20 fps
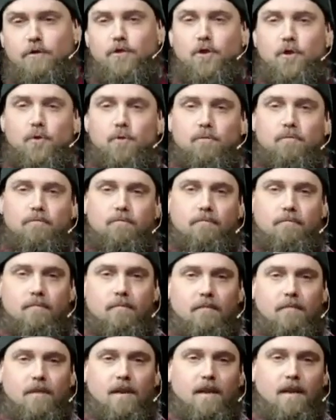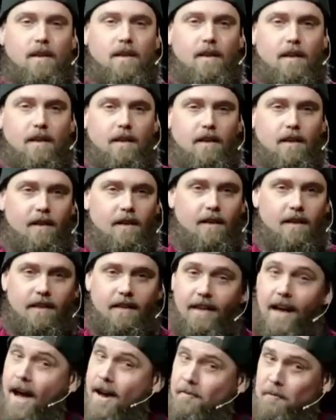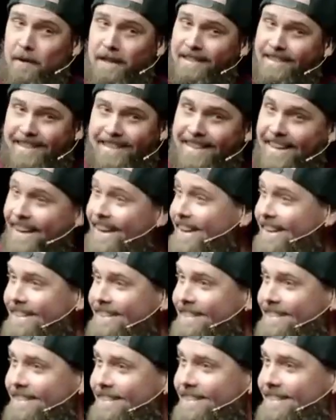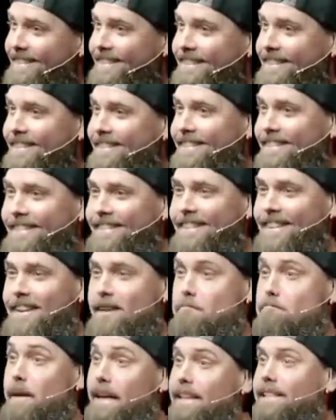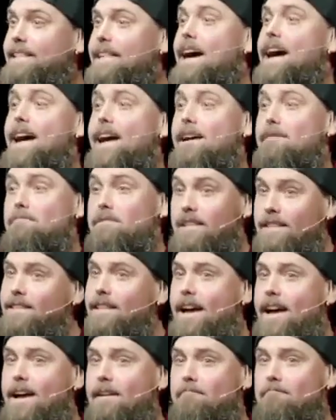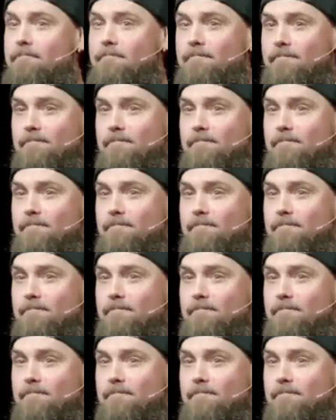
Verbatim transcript: 2. God wins again. Big time this time.